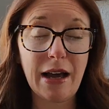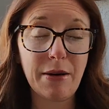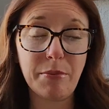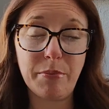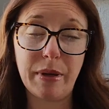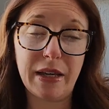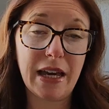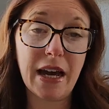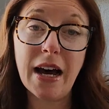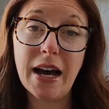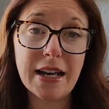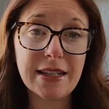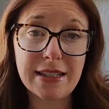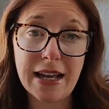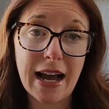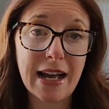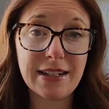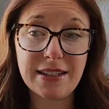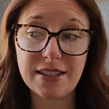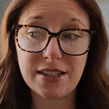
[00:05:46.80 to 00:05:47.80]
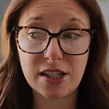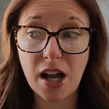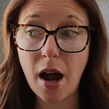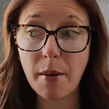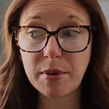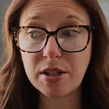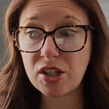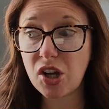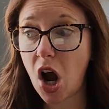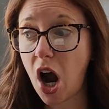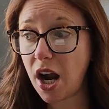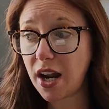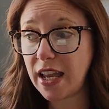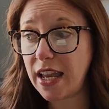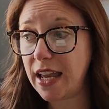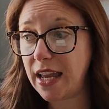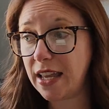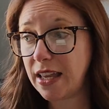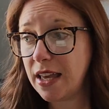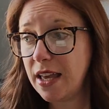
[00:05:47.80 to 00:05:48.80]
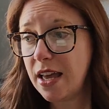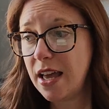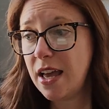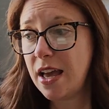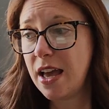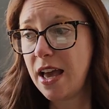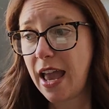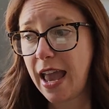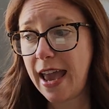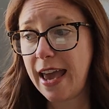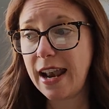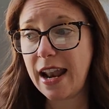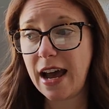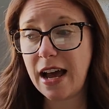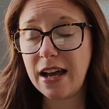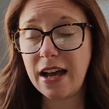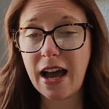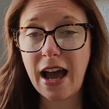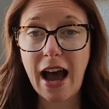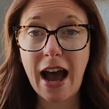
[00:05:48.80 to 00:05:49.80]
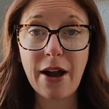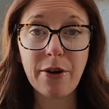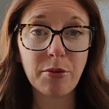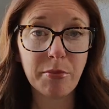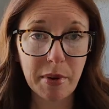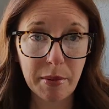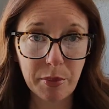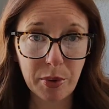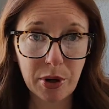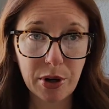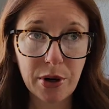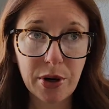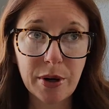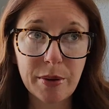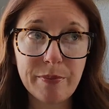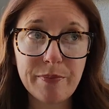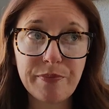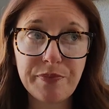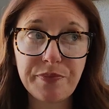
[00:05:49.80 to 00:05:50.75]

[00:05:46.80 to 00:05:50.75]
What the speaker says: because I'd stopped talking. And I remember,